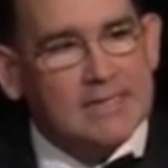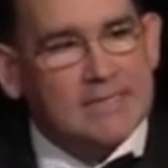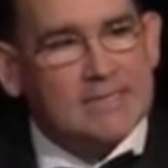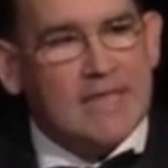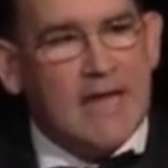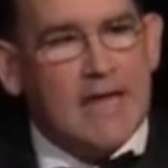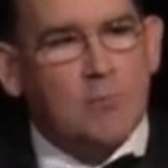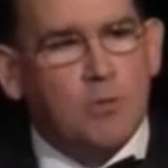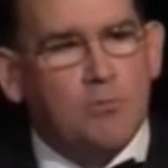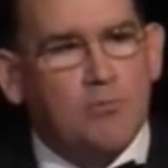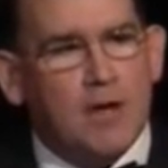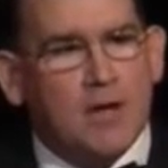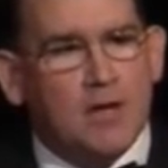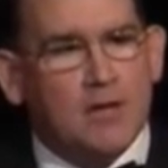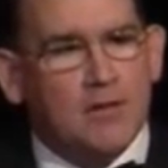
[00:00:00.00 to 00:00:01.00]
Tonight, we
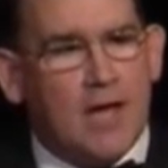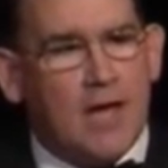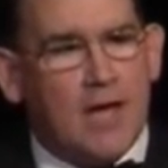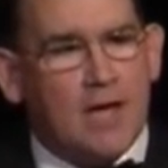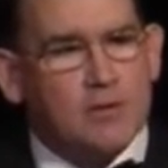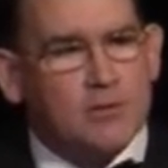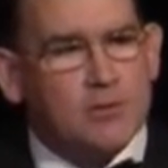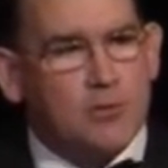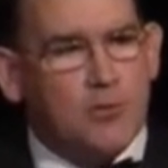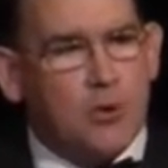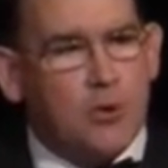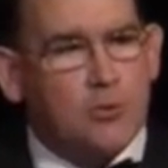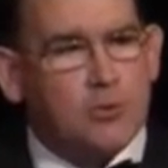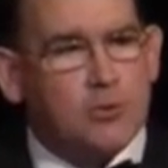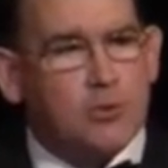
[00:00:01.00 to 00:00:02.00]
recognize
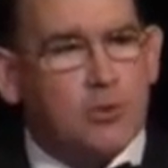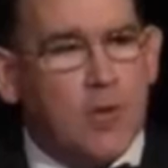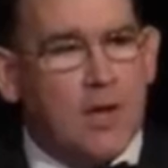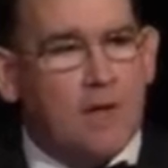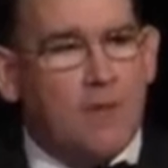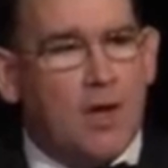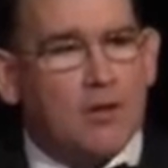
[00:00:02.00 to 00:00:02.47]
those who have